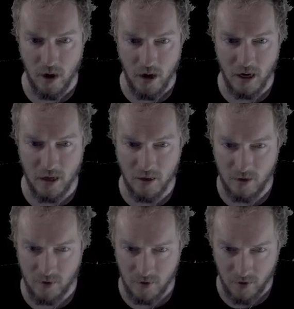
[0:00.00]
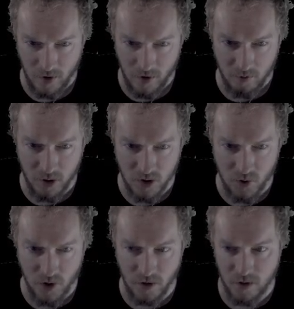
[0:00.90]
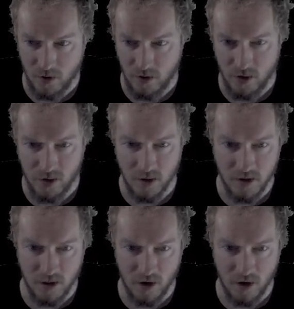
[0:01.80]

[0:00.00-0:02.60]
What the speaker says: And between the cleansing